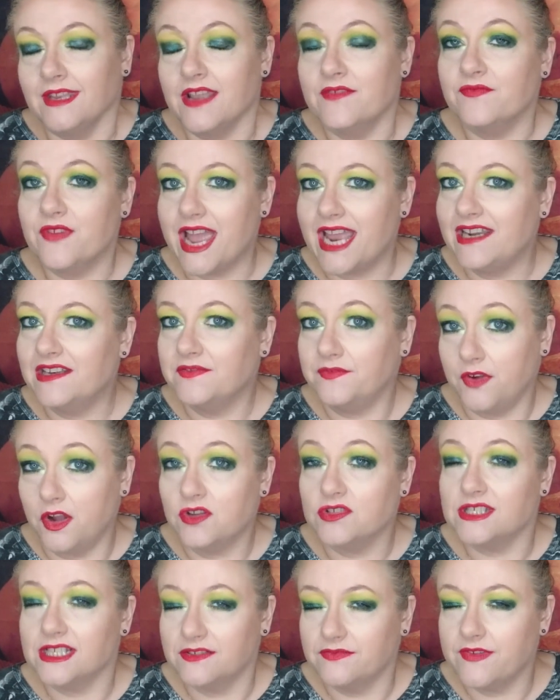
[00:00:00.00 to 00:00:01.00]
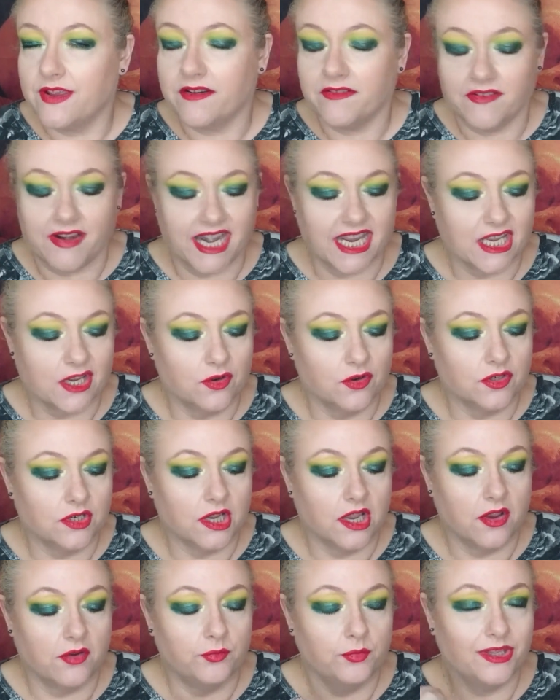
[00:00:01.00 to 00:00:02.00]
And Violet Ross is very, very
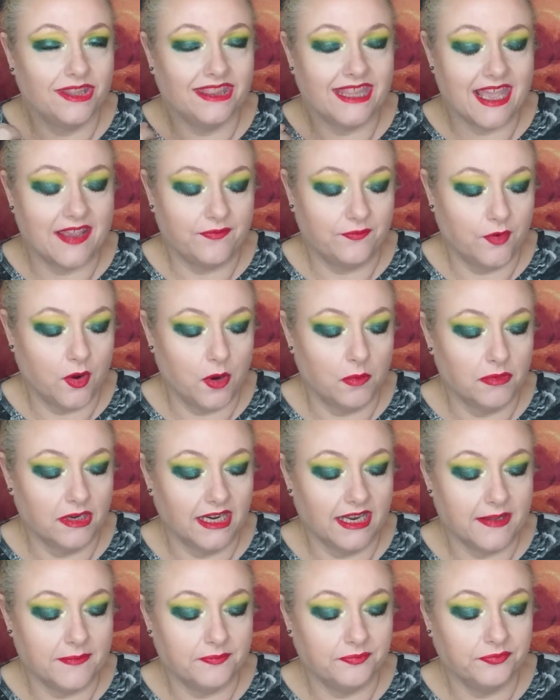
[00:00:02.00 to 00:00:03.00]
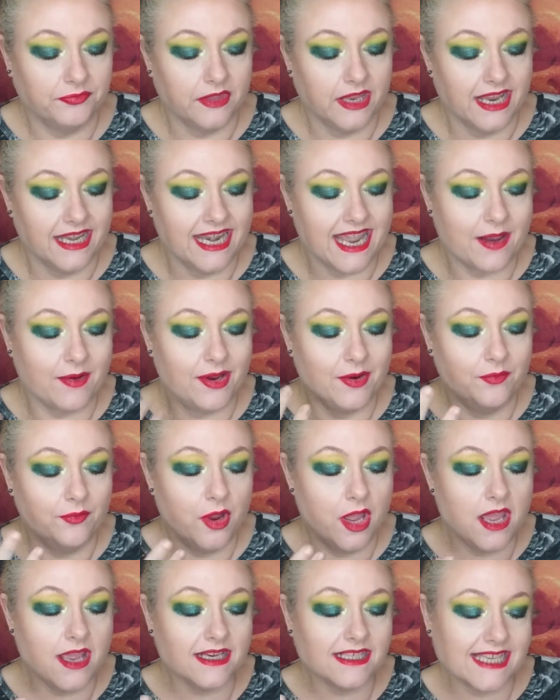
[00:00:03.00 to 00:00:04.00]
good with their formula. Now, it
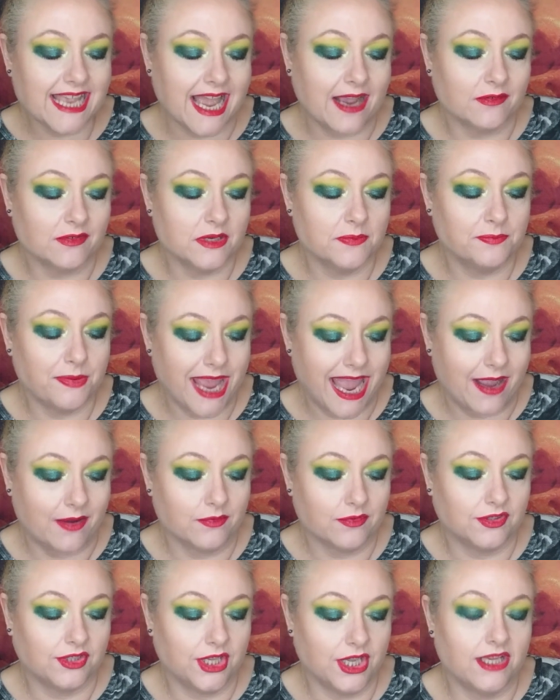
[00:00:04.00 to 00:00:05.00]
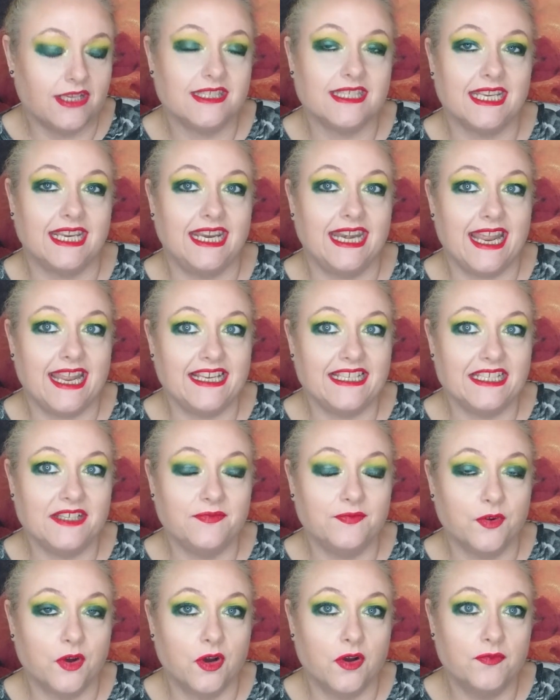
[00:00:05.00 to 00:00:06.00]
works out about
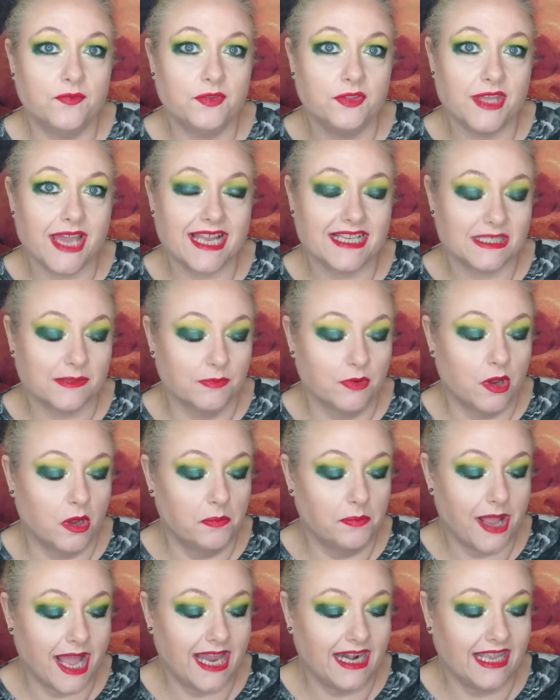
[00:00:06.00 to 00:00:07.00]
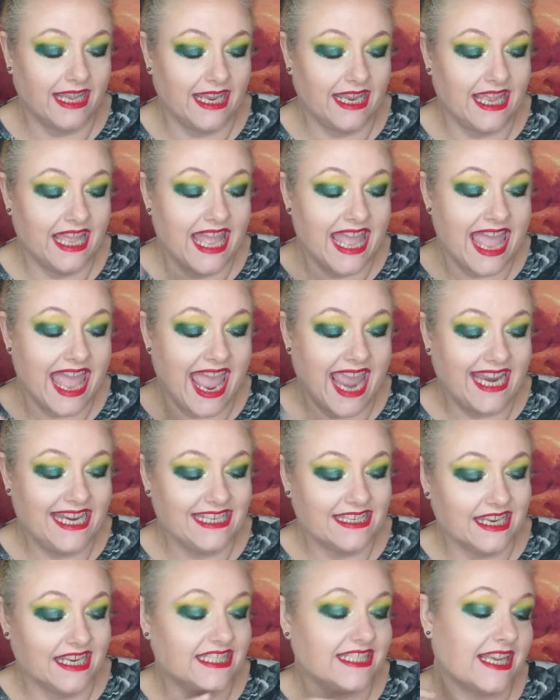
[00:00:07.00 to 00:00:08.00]
£13.84 for that small palette.
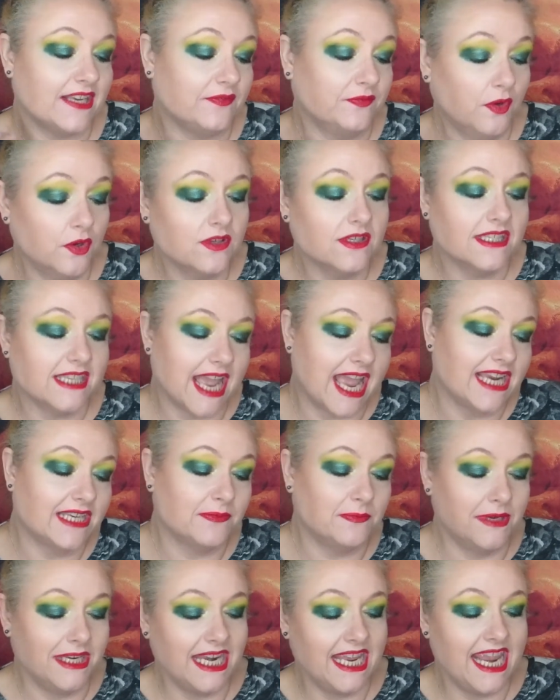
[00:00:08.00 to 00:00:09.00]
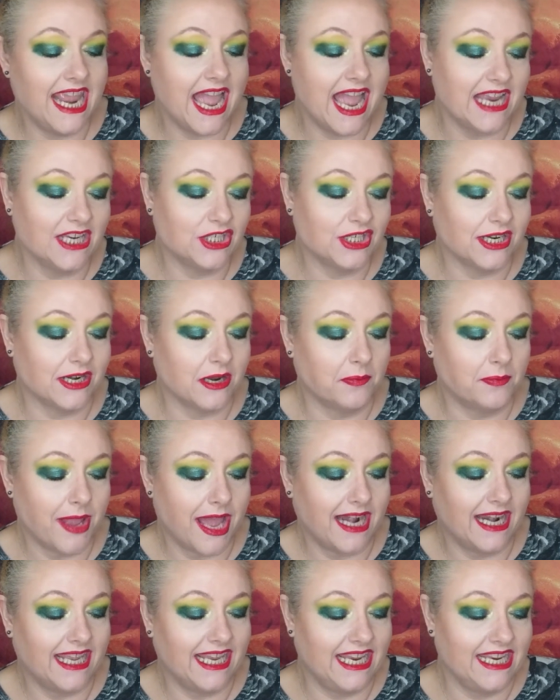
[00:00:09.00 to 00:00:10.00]
It says fun size mini eyeshadow
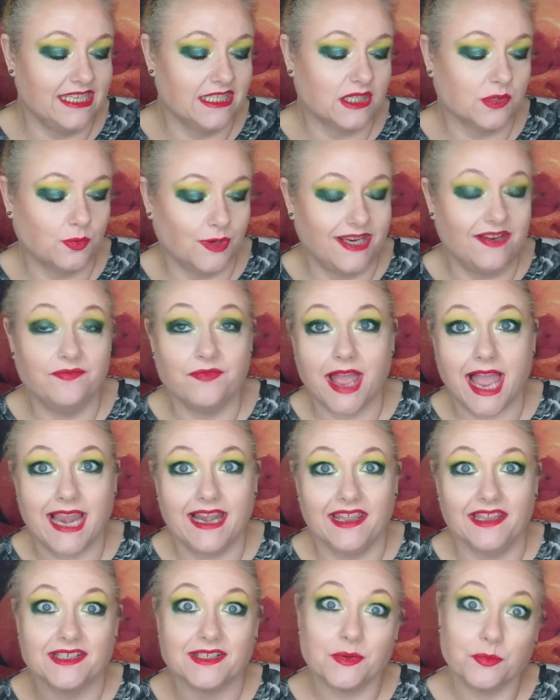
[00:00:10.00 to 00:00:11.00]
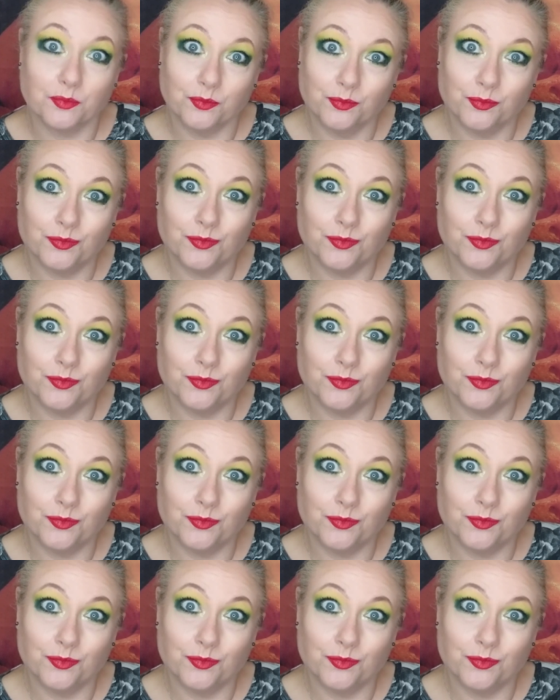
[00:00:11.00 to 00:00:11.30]
palette in sweet violet.